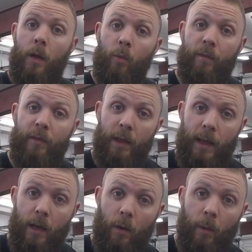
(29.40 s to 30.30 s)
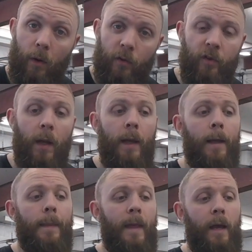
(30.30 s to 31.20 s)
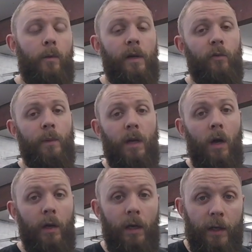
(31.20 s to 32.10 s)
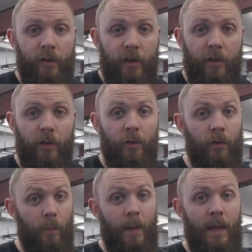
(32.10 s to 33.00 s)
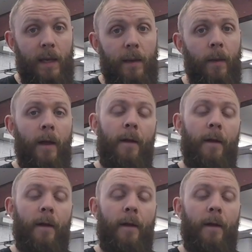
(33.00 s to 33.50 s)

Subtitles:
with the gearbox. Now, it's been highlighted to me